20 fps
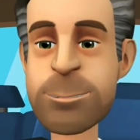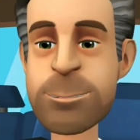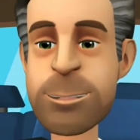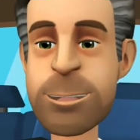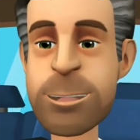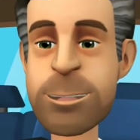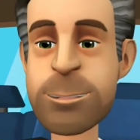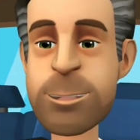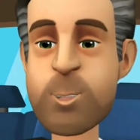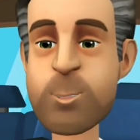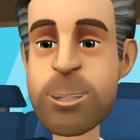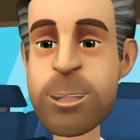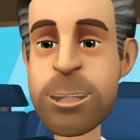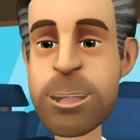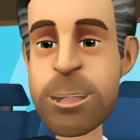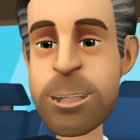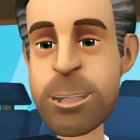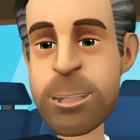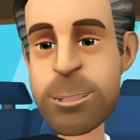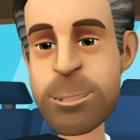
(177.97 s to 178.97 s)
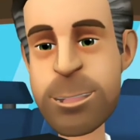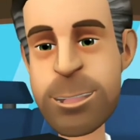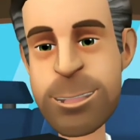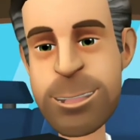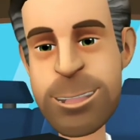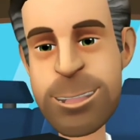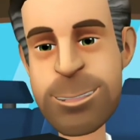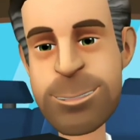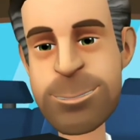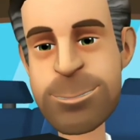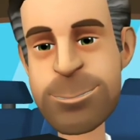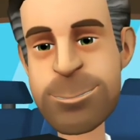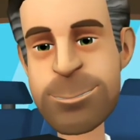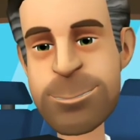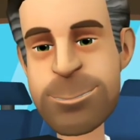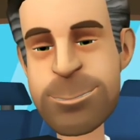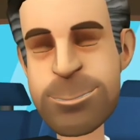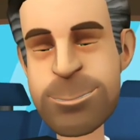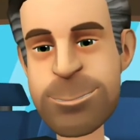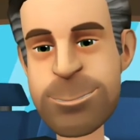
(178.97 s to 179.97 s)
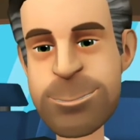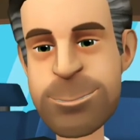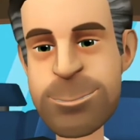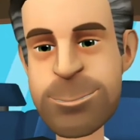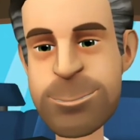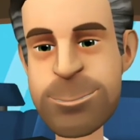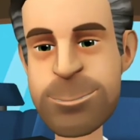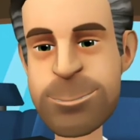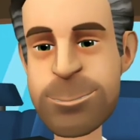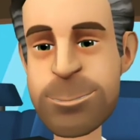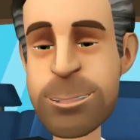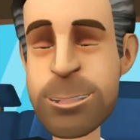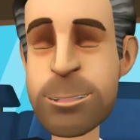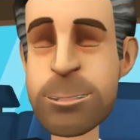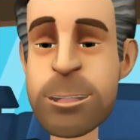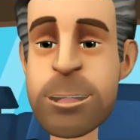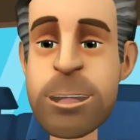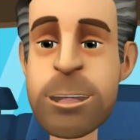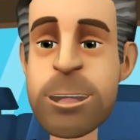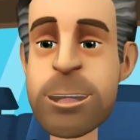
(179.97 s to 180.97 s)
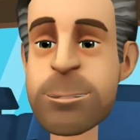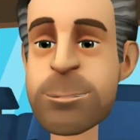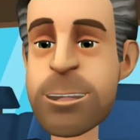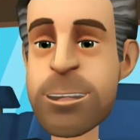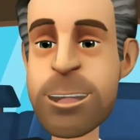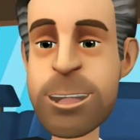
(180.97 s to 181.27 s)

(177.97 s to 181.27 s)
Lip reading: and Super Deluxe class. As the name of